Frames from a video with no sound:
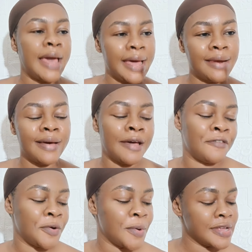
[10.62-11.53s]
Hello
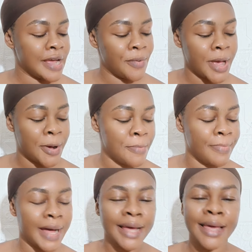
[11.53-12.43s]
everyone, Yeah, welcome
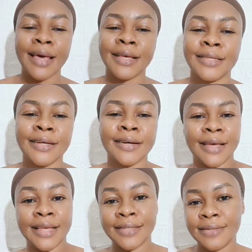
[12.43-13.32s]
back. So
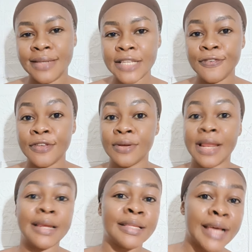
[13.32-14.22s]
in today's video,
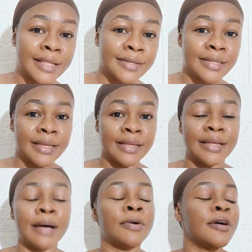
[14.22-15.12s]
like the title
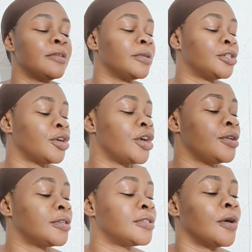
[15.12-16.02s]
says, I'm going to be showing
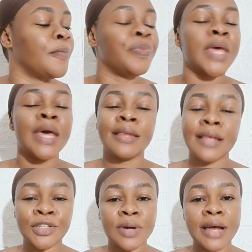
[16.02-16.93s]
you some
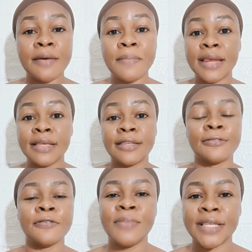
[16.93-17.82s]
natural remedies
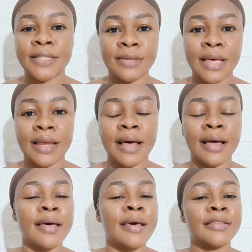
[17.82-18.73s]
to mix
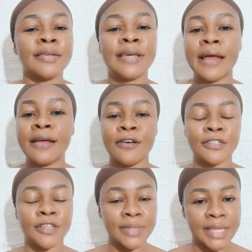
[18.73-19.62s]
together to get rid
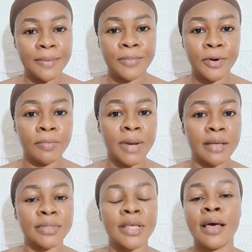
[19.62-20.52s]
of some skin
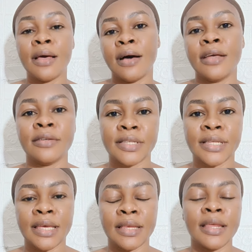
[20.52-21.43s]
problems on your
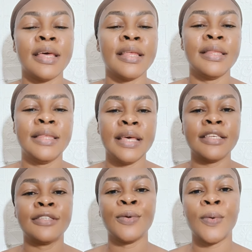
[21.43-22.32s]
skin.
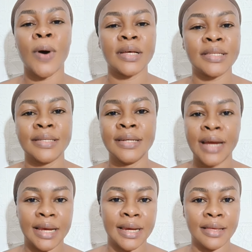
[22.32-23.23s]
This works
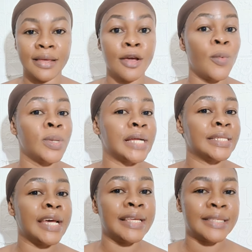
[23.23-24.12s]
greatly
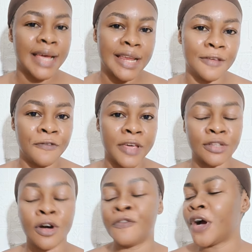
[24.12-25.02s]
without any side
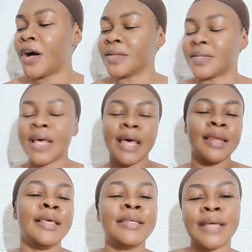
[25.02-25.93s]
effect. Of course,
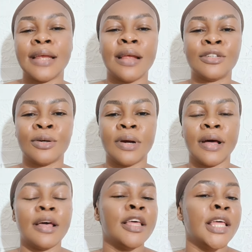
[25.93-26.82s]
these are natural.